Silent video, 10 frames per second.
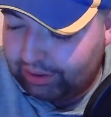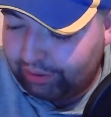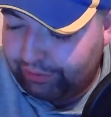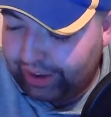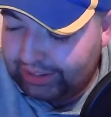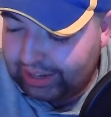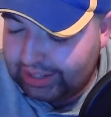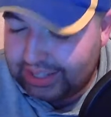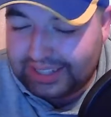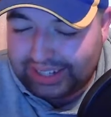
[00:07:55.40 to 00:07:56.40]
fact that
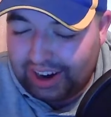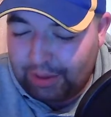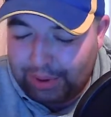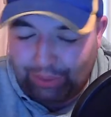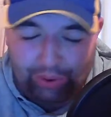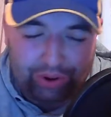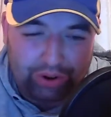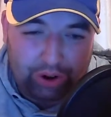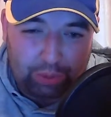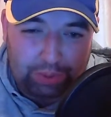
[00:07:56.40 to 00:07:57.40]
it's a Derby
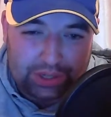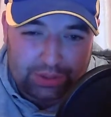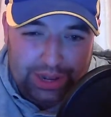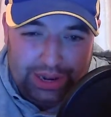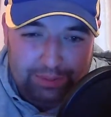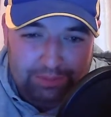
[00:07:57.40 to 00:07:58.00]
runner-up as well.